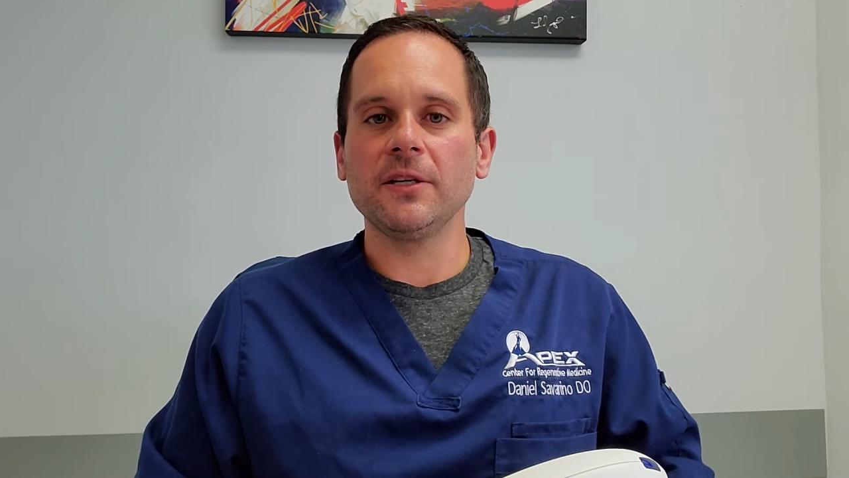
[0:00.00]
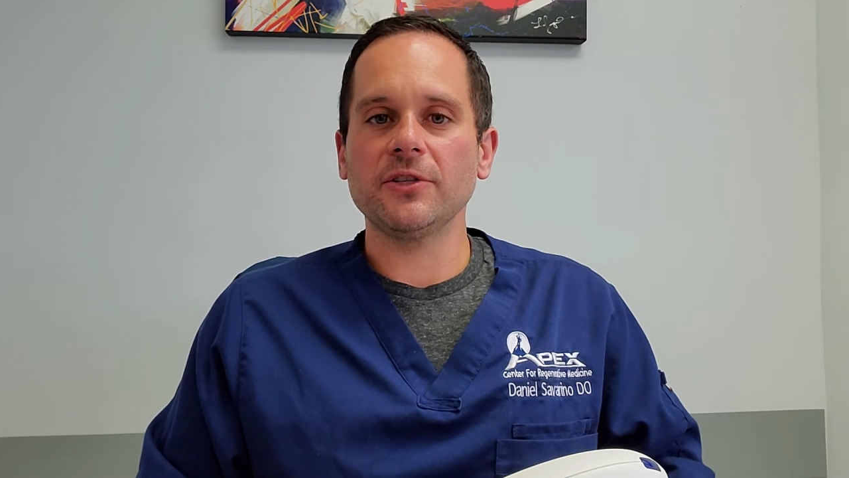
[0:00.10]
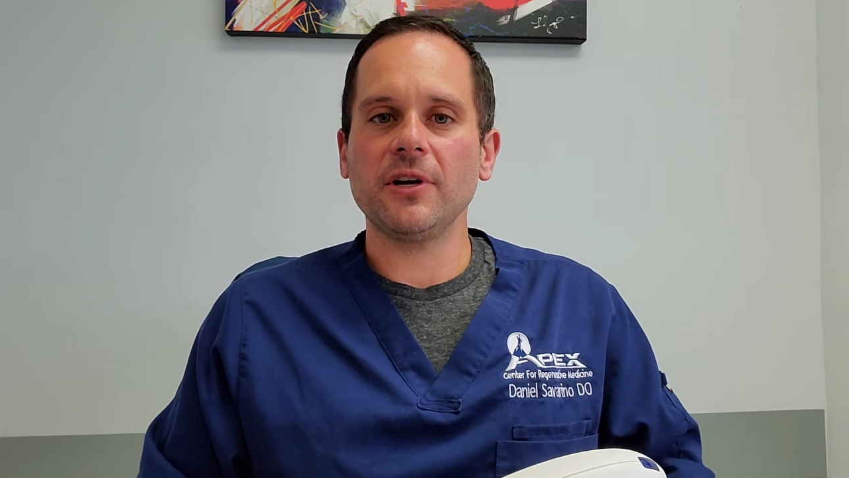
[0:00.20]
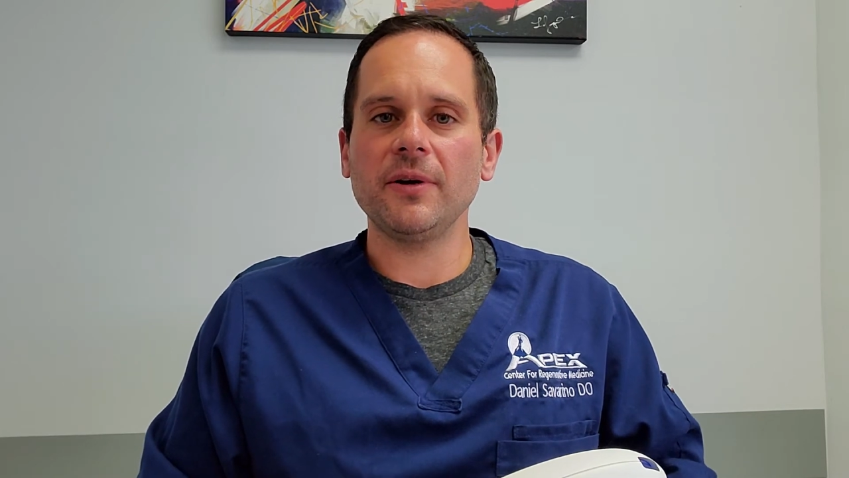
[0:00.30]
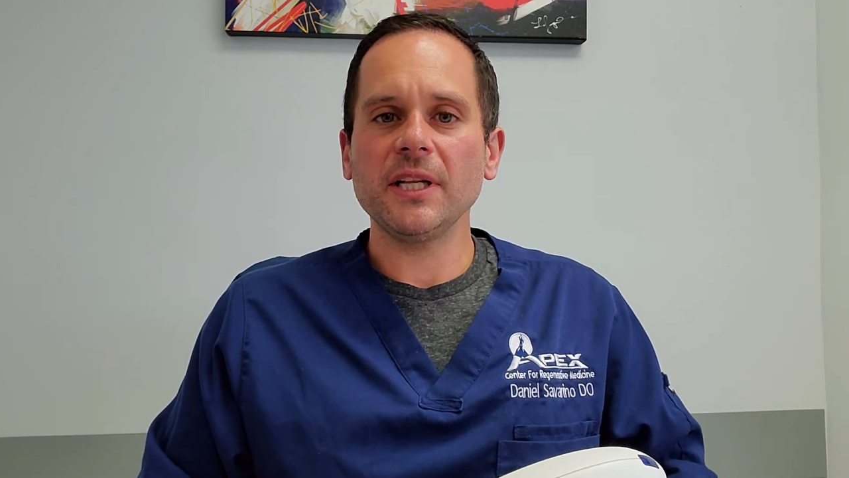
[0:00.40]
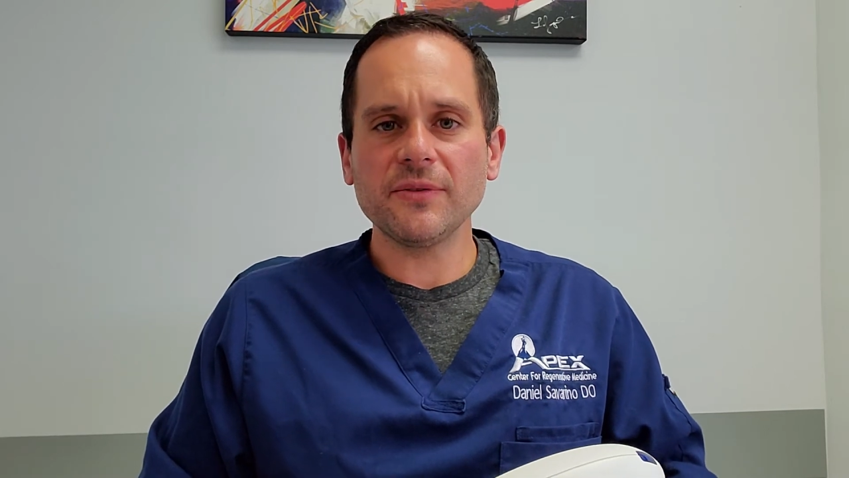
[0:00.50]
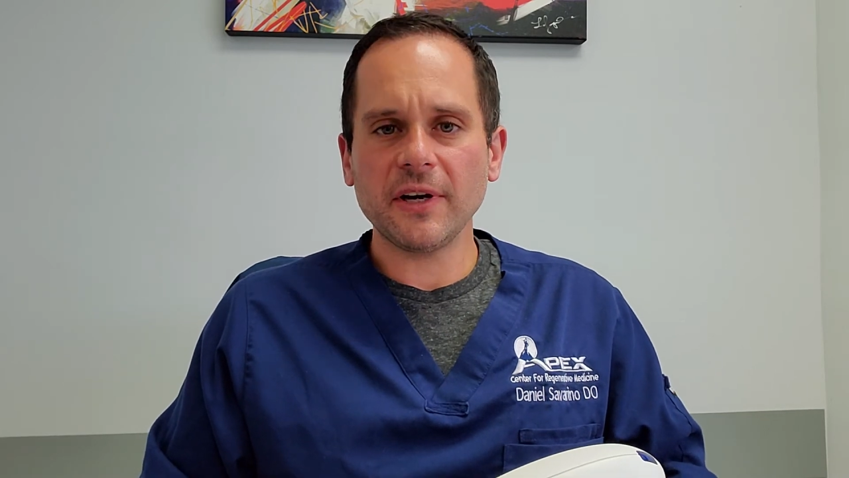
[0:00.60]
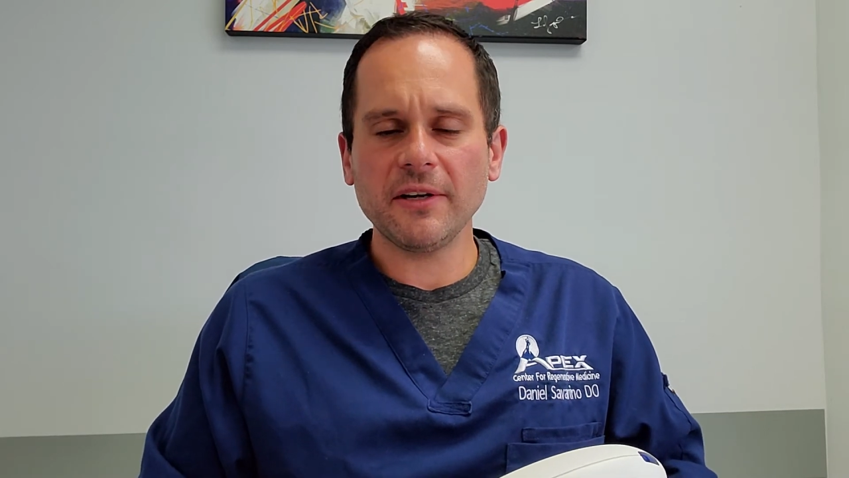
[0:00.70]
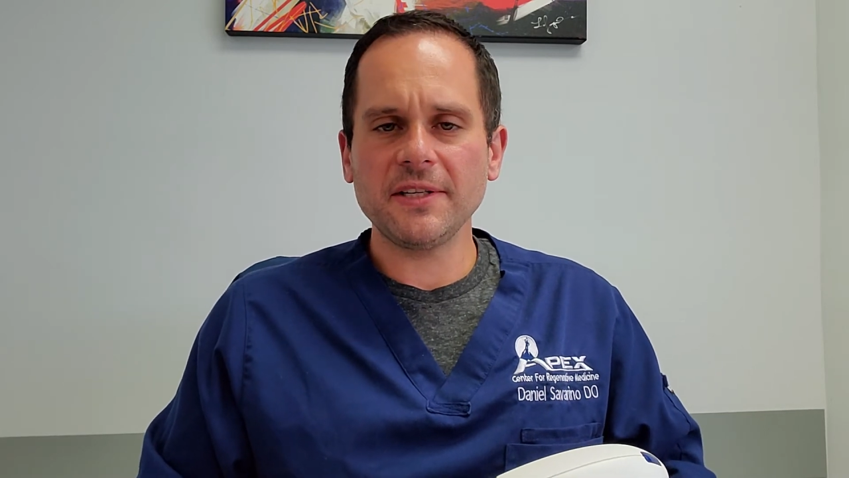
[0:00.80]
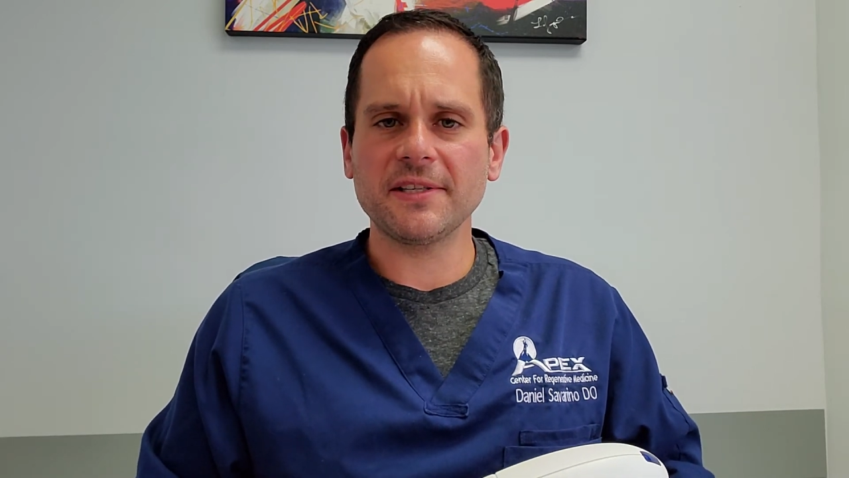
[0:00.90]
So it's
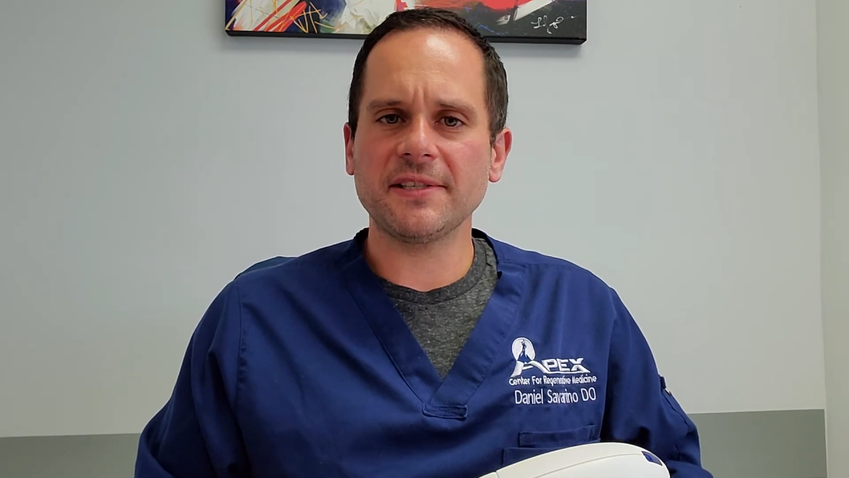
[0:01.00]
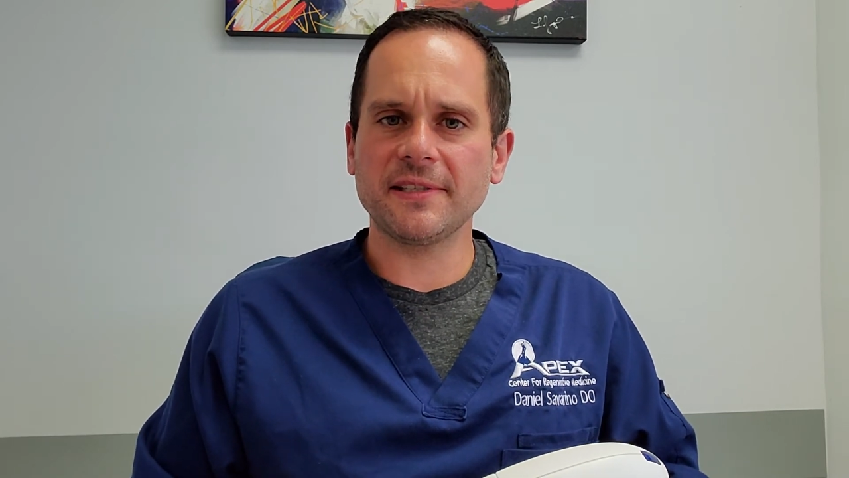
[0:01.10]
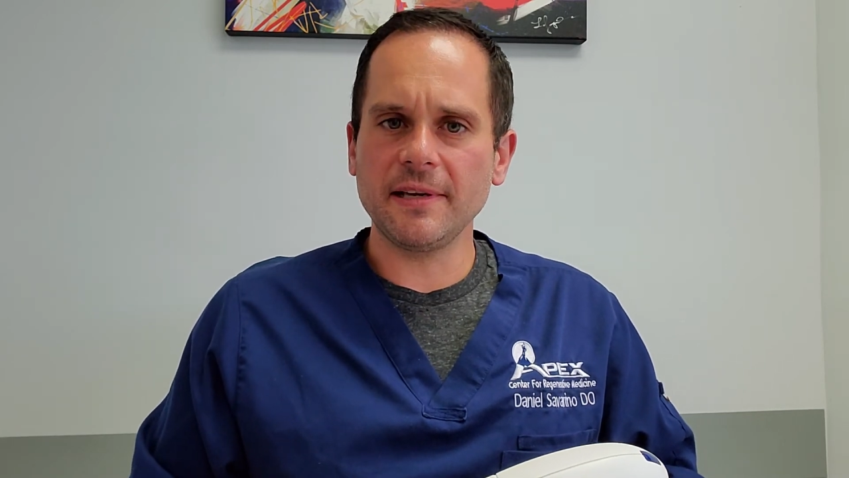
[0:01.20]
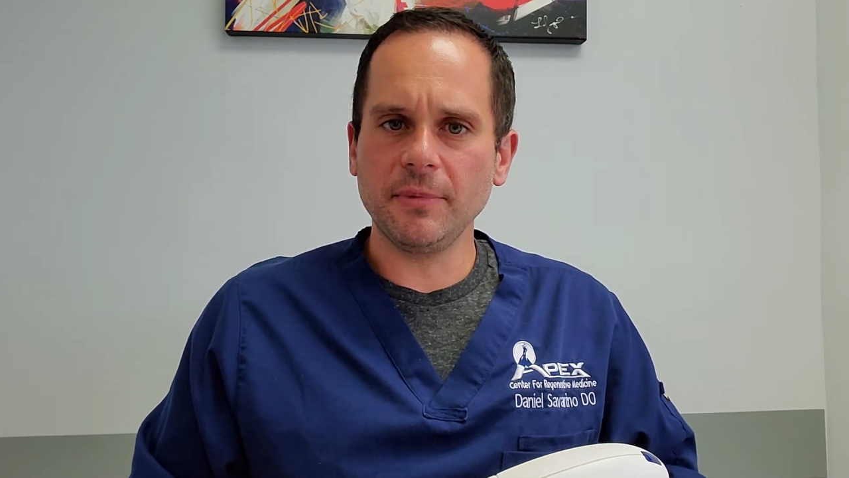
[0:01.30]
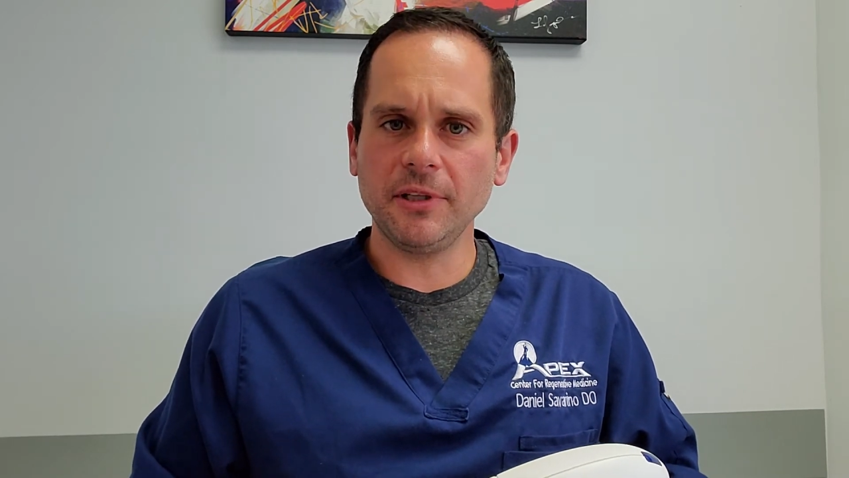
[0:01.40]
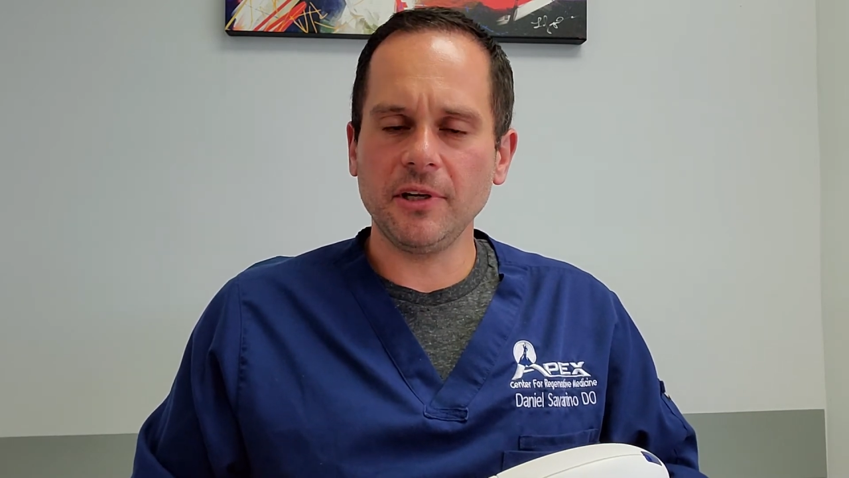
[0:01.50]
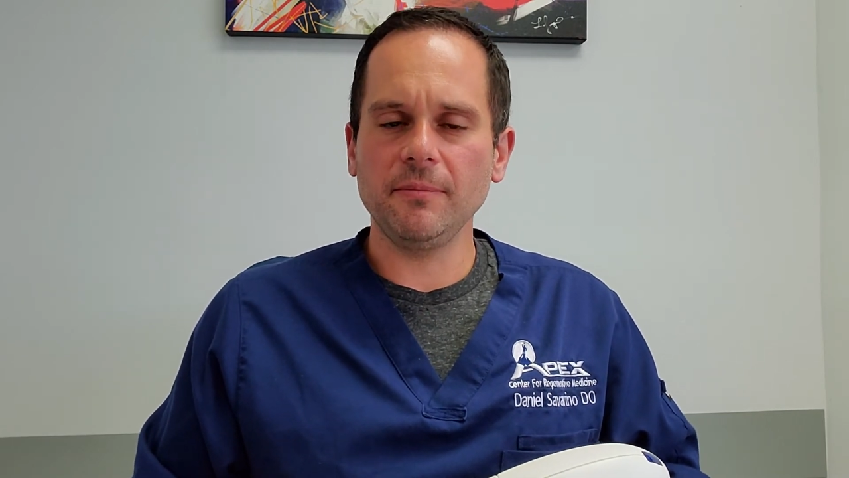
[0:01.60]
very similar,